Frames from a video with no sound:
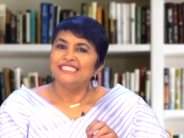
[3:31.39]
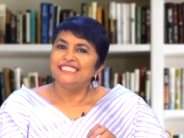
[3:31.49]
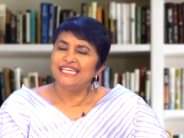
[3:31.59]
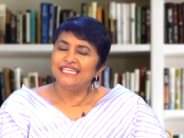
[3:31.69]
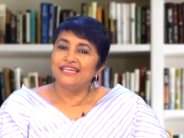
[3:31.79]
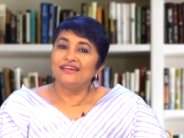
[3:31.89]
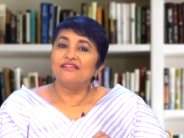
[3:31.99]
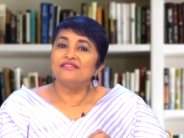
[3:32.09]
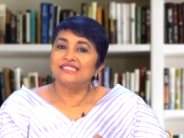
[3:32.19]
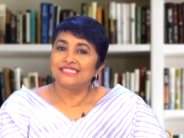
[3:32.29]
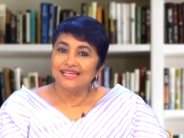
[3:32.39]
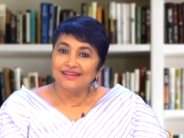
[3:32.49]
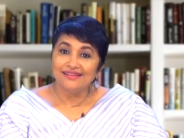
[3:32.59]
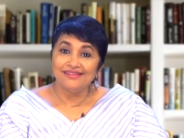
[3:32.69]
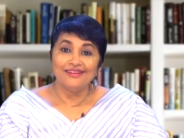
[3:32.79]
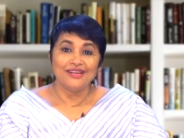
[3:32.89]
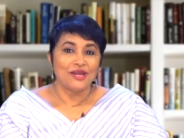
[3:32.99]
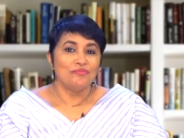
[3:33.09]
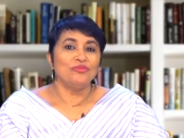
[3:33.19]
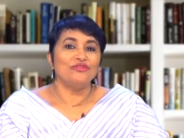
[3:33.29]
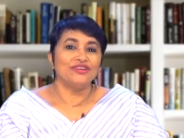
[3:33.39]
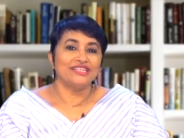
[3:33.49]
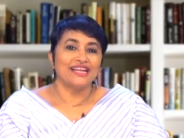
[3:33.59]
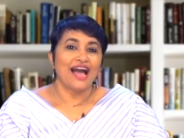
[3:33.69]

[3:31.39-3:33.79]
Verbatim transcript: Taking a single imperfect